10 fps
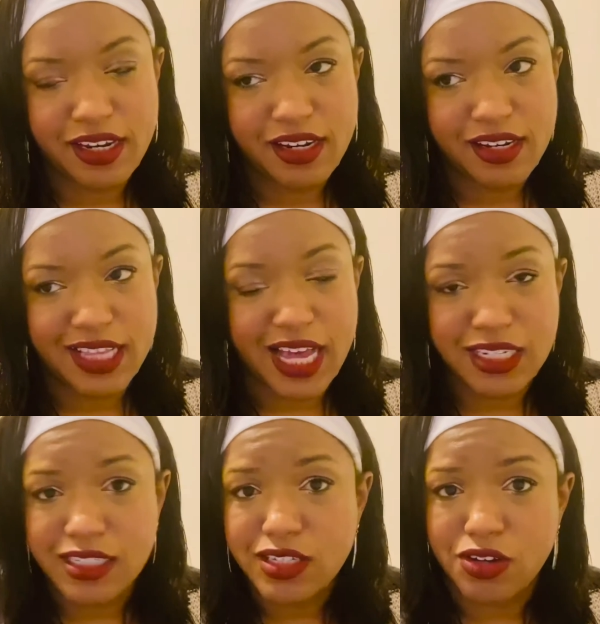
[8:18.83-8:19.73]
that
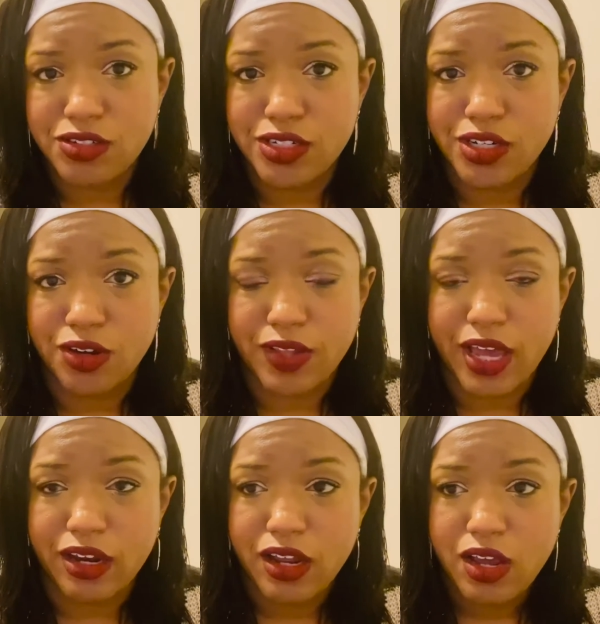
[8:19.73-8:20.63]
just goes to show
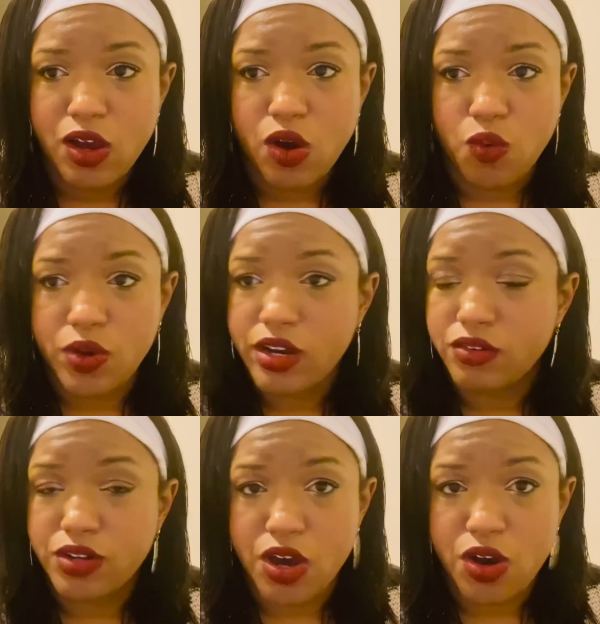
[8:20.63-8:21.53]
that we
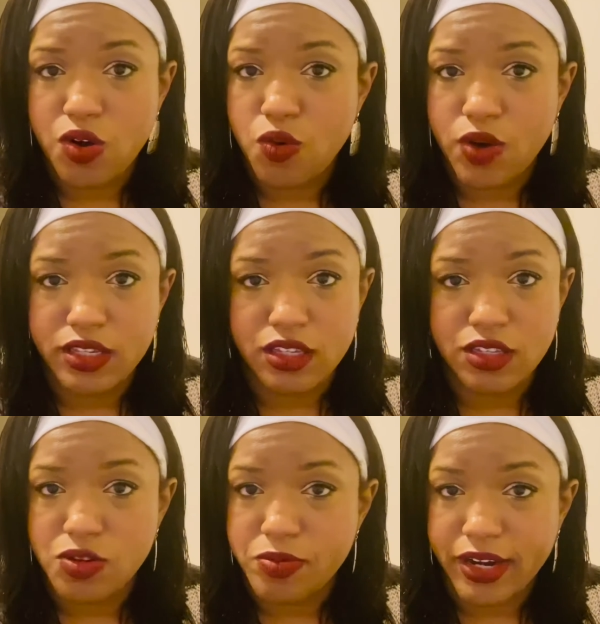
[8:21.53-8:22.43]
don't know what the
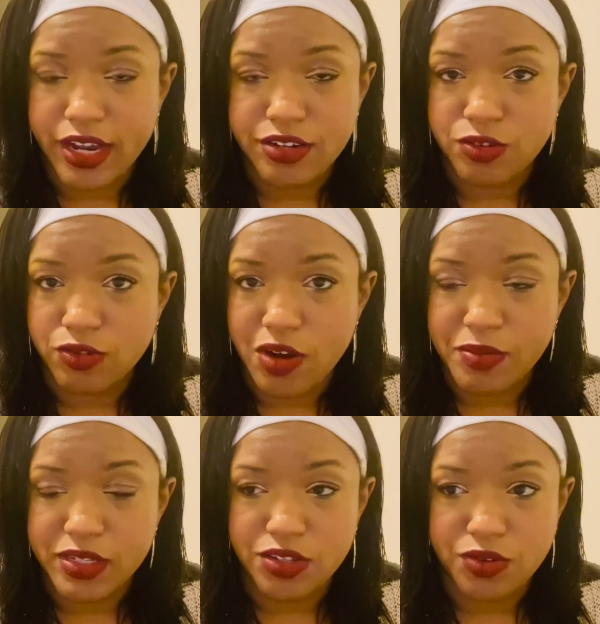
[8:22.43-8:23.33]
supernatural realm
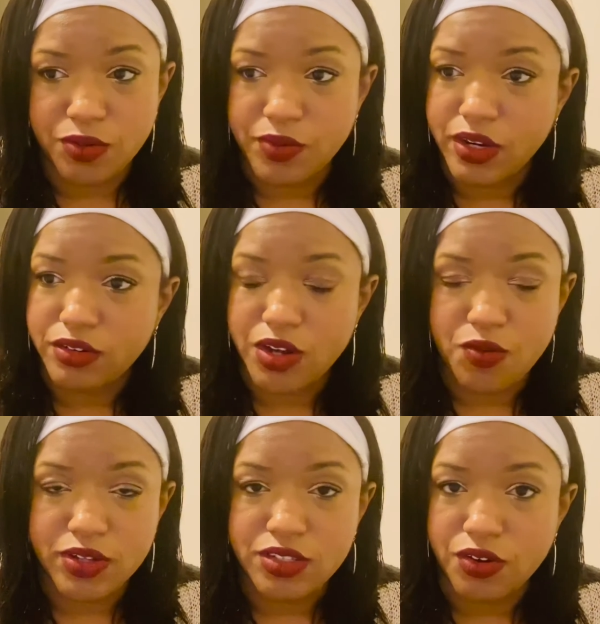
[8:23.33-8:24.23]
is doing. We don't know
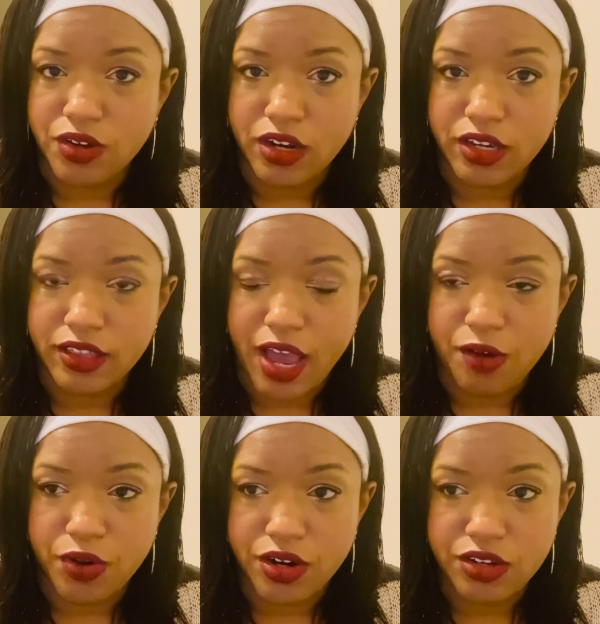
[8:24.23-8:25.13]
what's going on in that
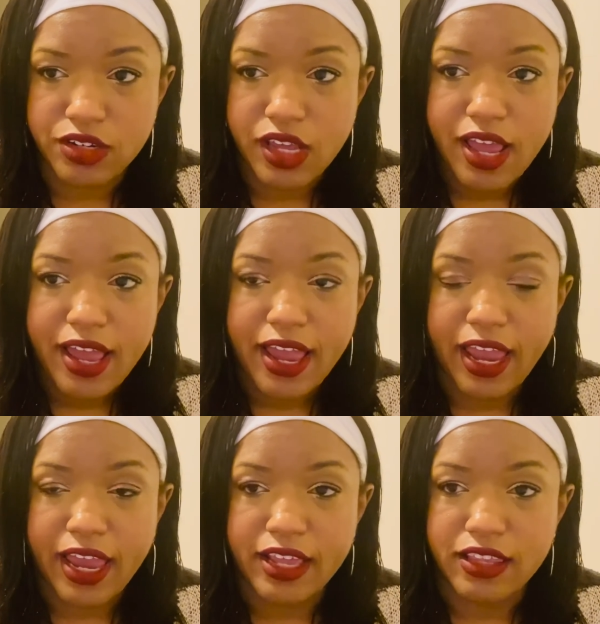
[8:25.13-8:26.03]
world.
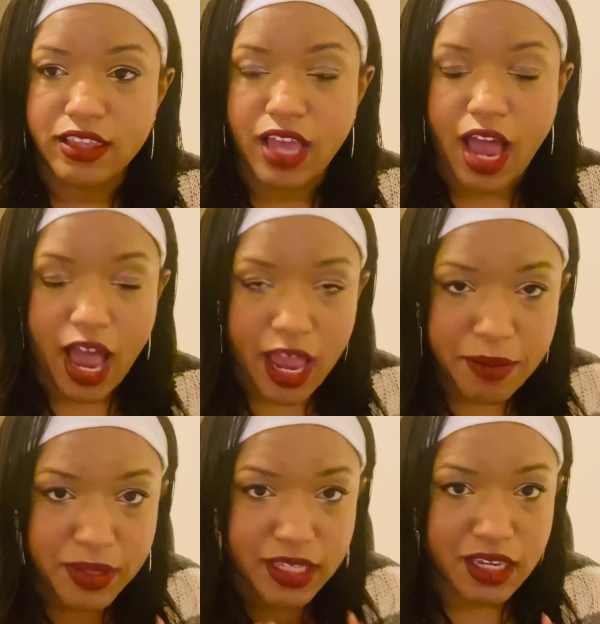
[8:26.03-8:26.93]
And I
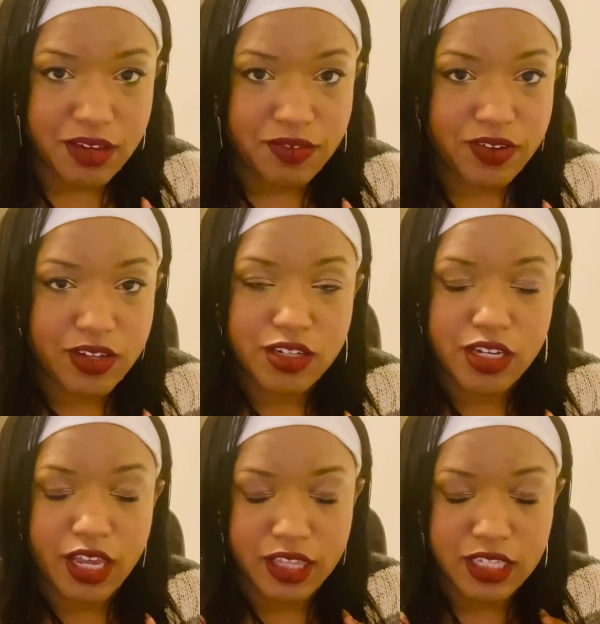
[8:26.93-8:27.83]
believe,
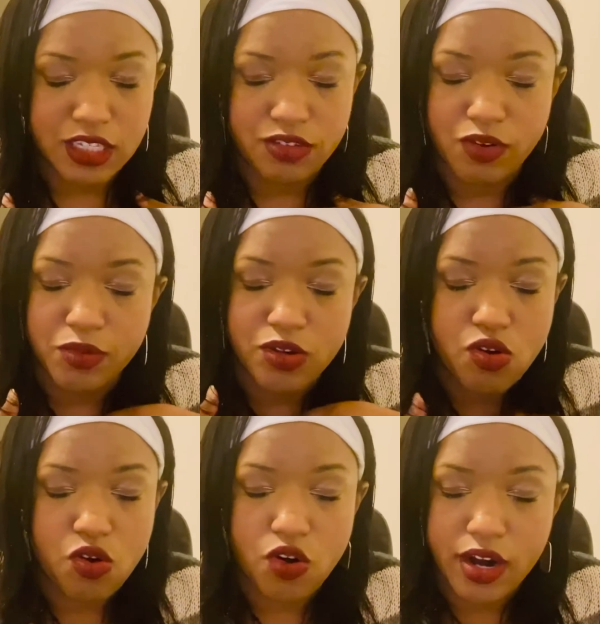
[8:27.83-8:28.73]
and this is from the
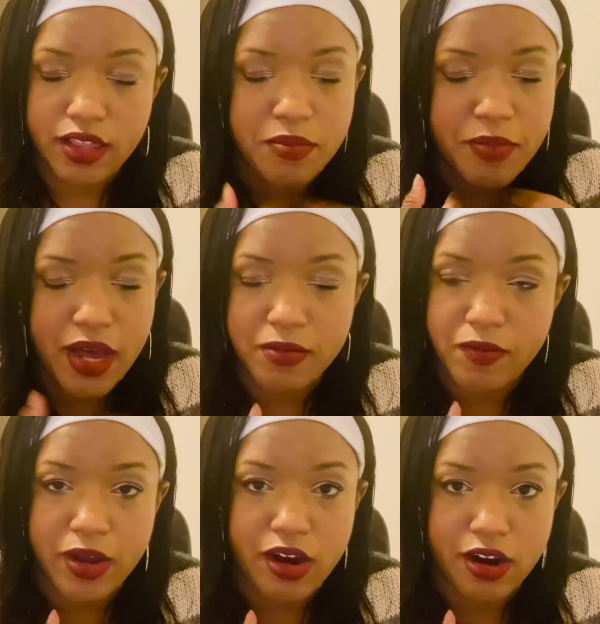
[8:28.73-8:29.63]
core and the bottom of
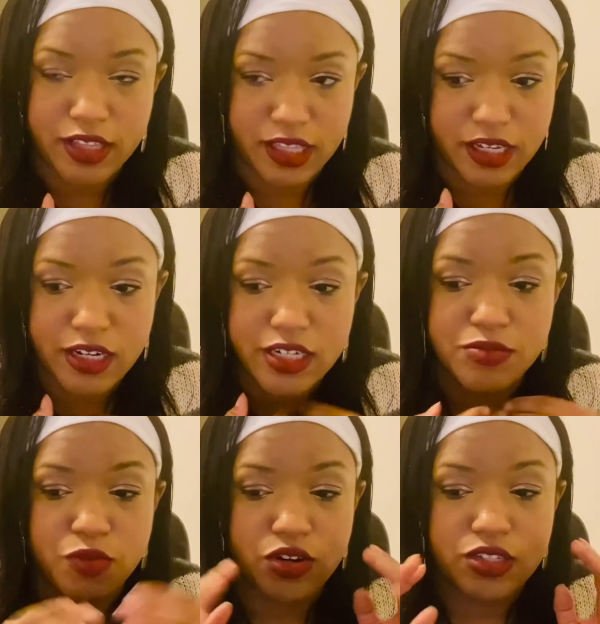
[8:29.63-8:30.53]
my heart, that there is
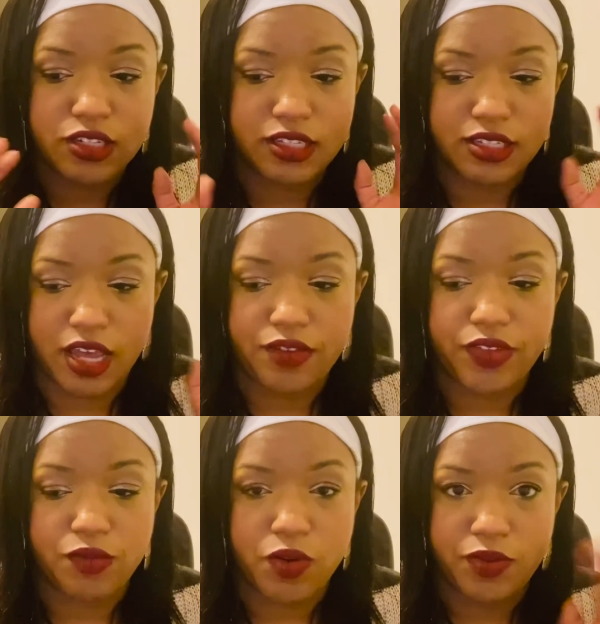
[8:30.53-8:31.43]
more to this life
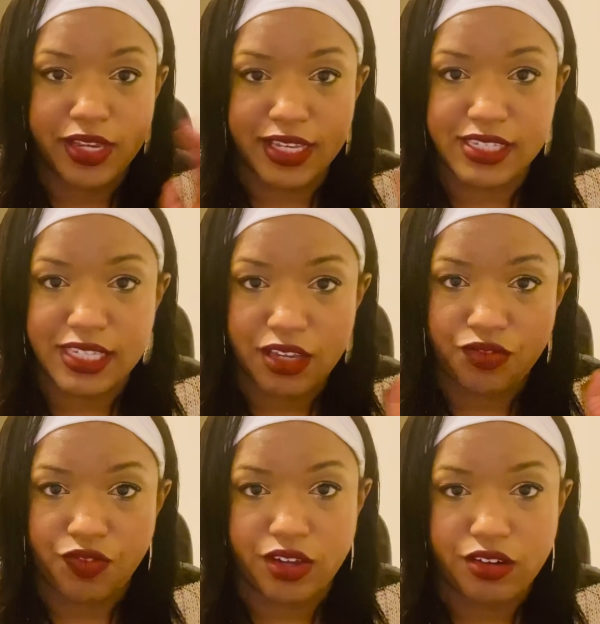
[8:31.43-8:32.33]
than what we can see and feel.